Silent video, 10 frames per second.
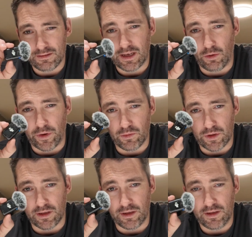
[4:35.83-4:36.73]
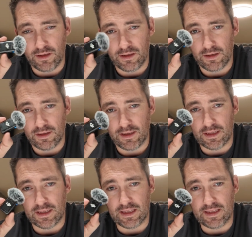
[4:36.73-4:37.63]
I went with the
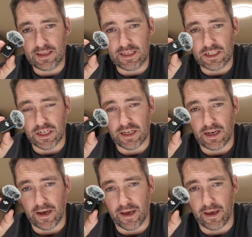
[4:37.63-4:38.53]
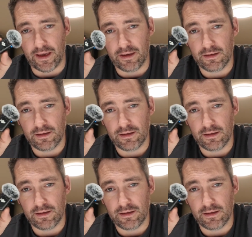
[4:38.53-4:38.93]
DJI